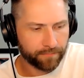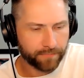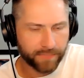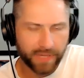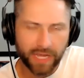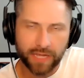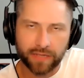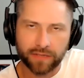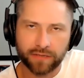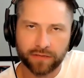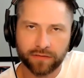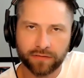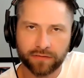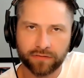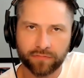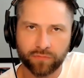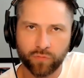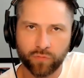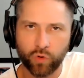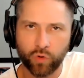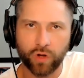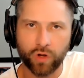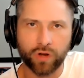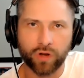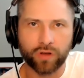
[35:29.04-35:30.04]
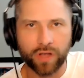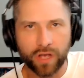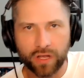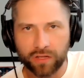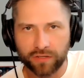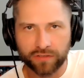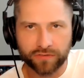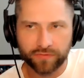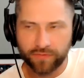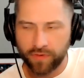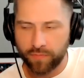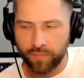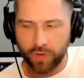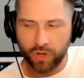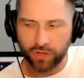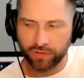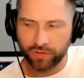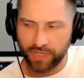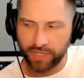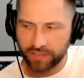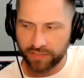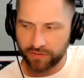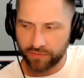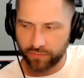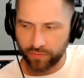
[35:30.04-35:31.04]
yeah, more on college football
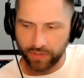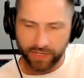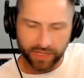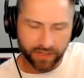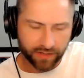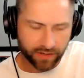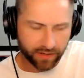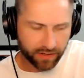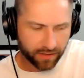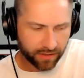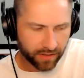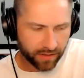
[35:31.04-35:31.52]
next week.